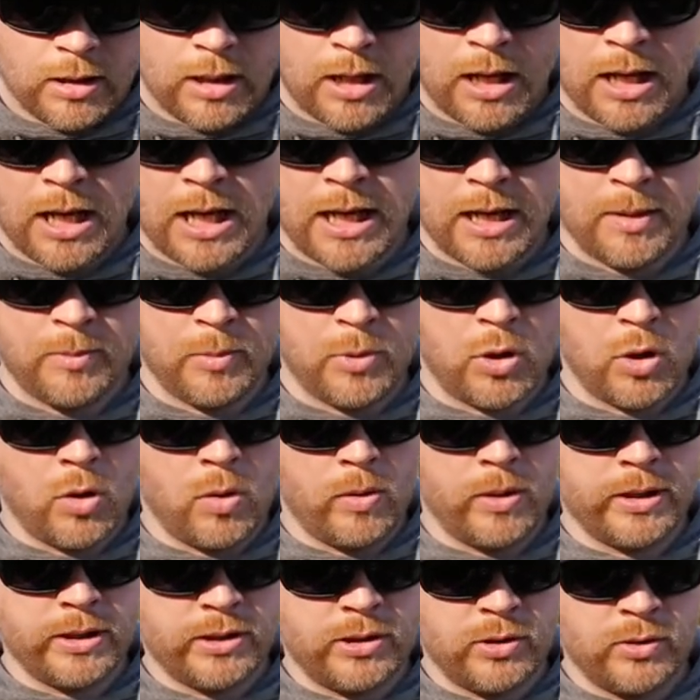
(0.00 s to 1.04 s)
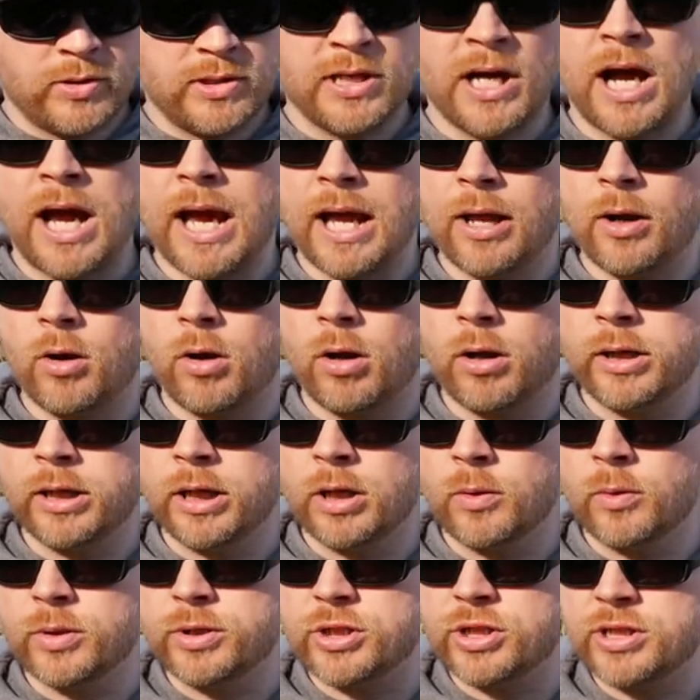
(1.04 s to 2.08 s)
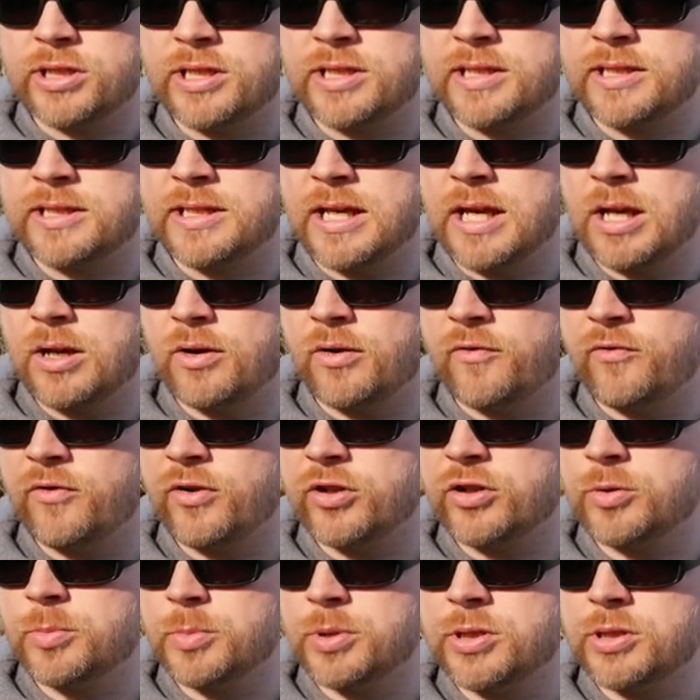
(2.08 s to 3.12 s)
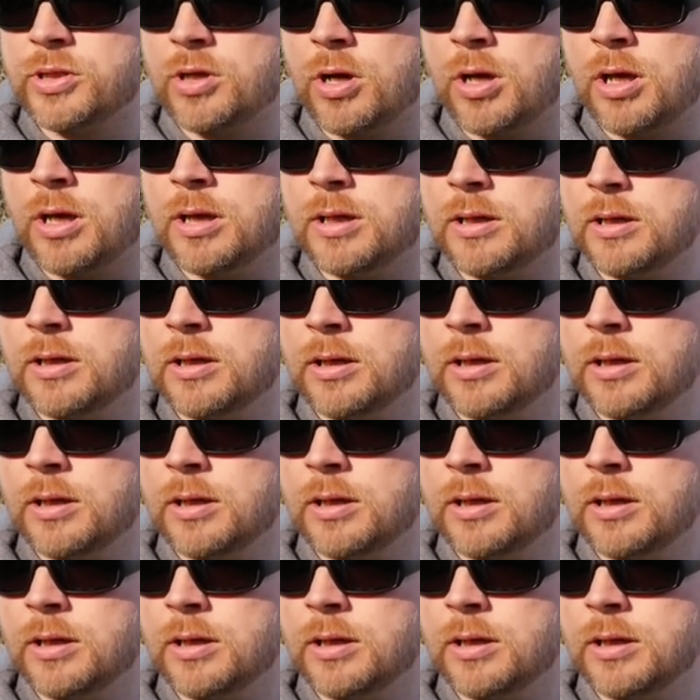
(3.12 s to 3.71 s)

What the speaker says: I am going to tie it on here with just a standard fisherman's knot.